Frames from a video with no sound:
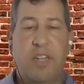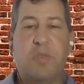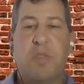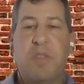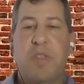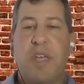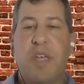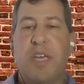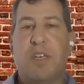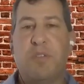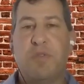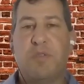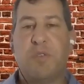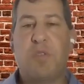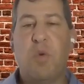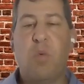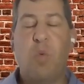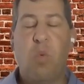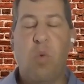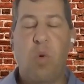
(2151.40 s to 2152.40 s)
thank you for
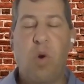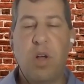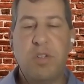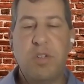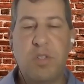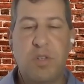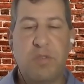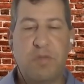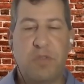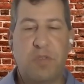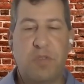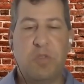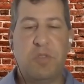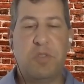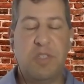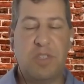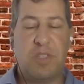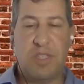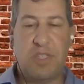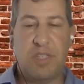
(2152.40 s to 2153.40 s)
the wonderful
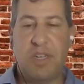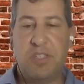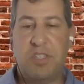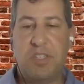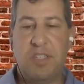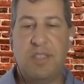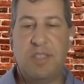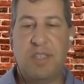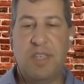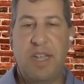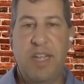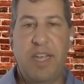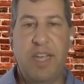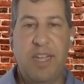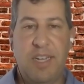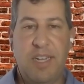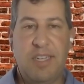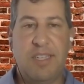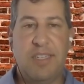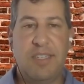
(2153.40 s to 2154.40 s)
discussion
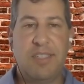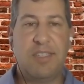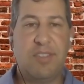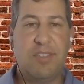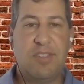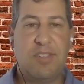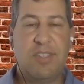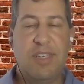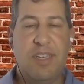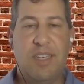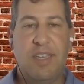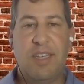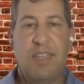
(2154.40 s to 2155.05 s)
today, because